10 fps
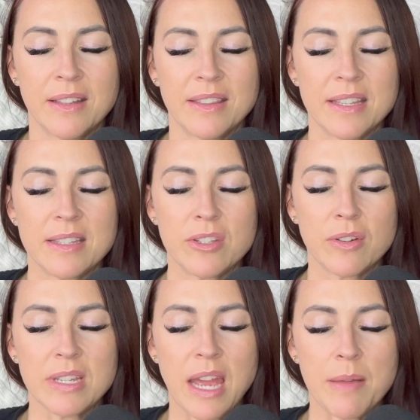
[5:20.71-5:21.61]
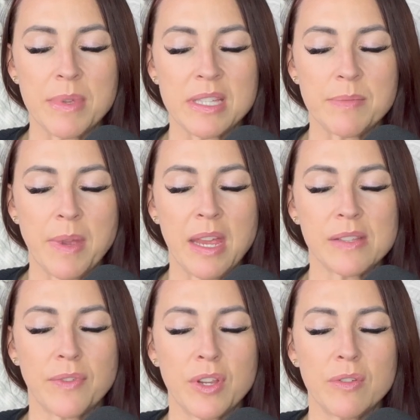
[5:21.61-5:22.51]
This is your time and space
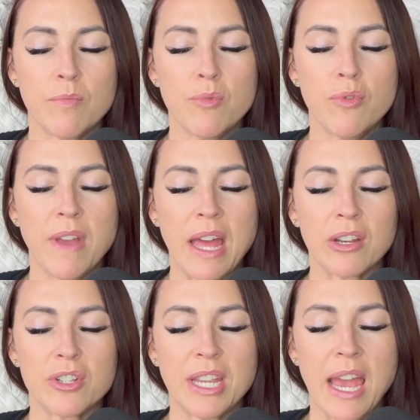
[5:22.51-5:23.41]
for you to move energy